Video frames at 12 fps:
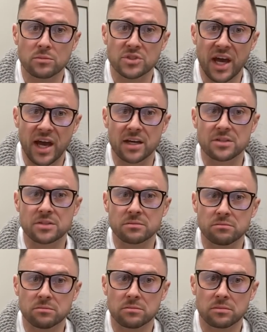tax,
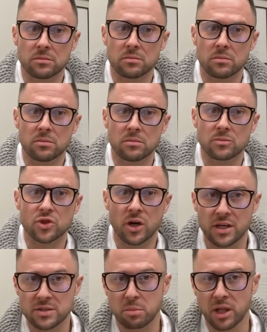
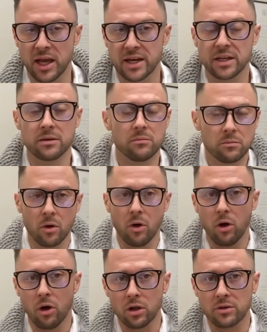trust planning,
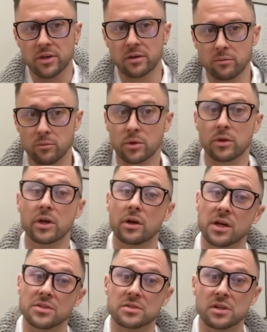all of it. Really
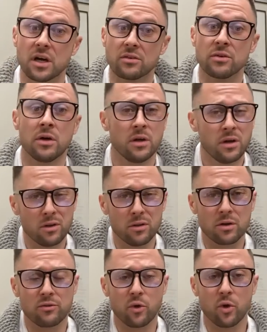great stuff.
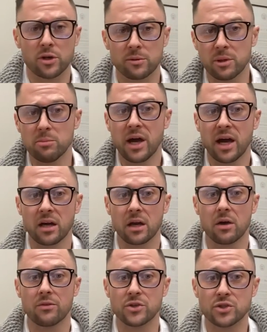Look forward to be back
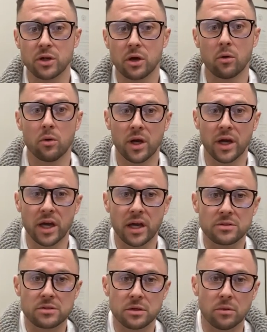on the show
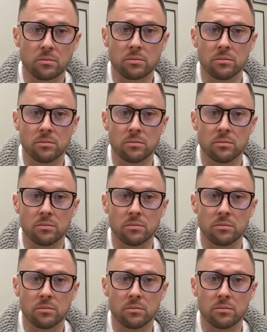again soon.